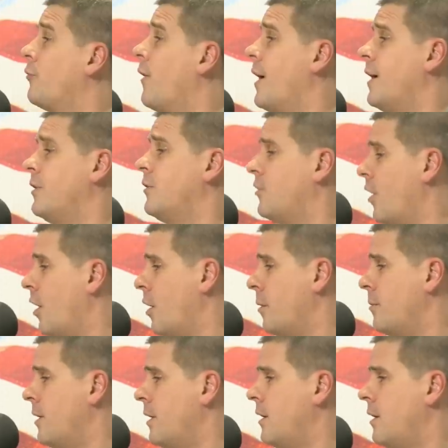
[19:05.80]
find
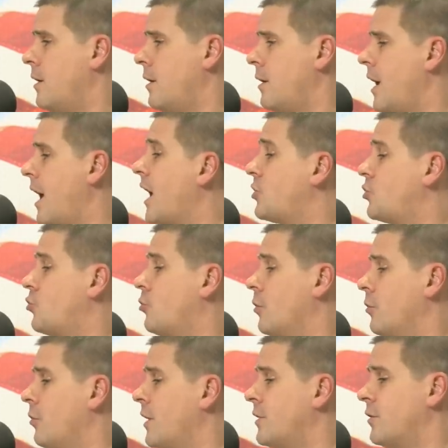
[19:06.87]
some
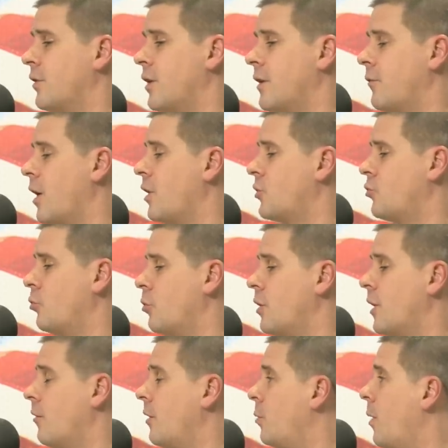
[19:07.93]
extra legislative or
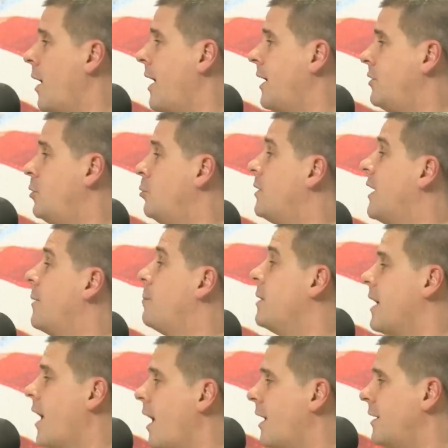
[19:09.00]
extraordinary way to get
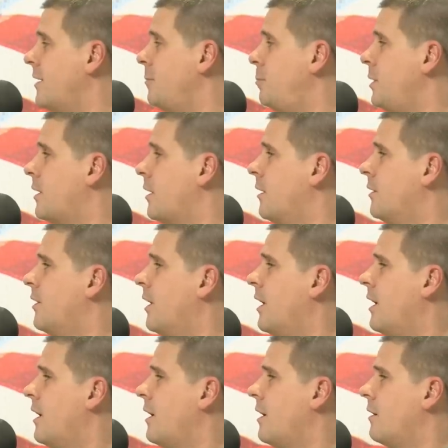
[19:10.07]
beyond it? Because
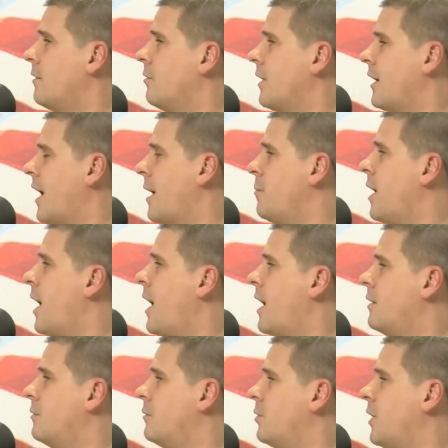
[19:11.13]
like I'm
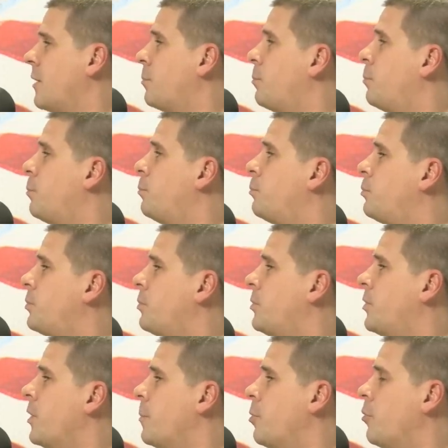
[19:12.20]
not like
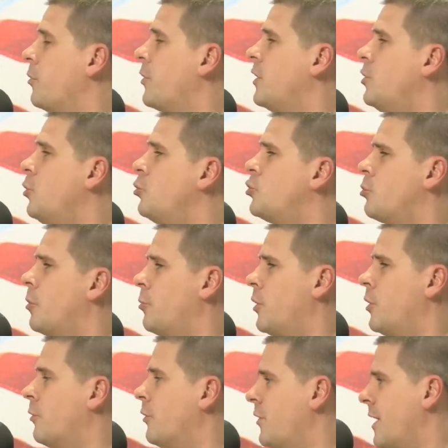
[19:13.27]
the the usual
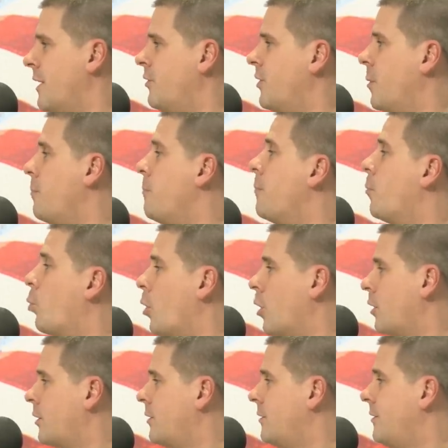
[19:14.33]
political incentives that
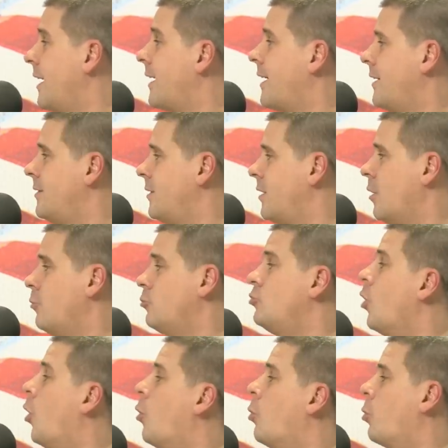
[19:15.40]
worked decades ago
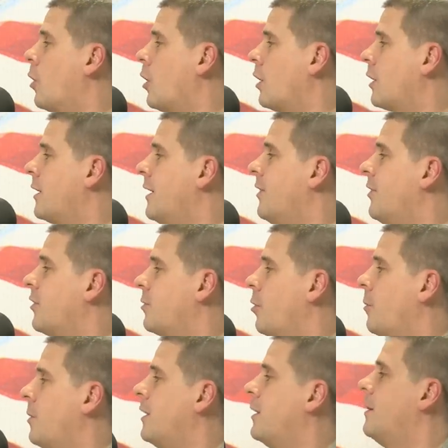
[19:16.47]
don't work. Yeah, but again, moment.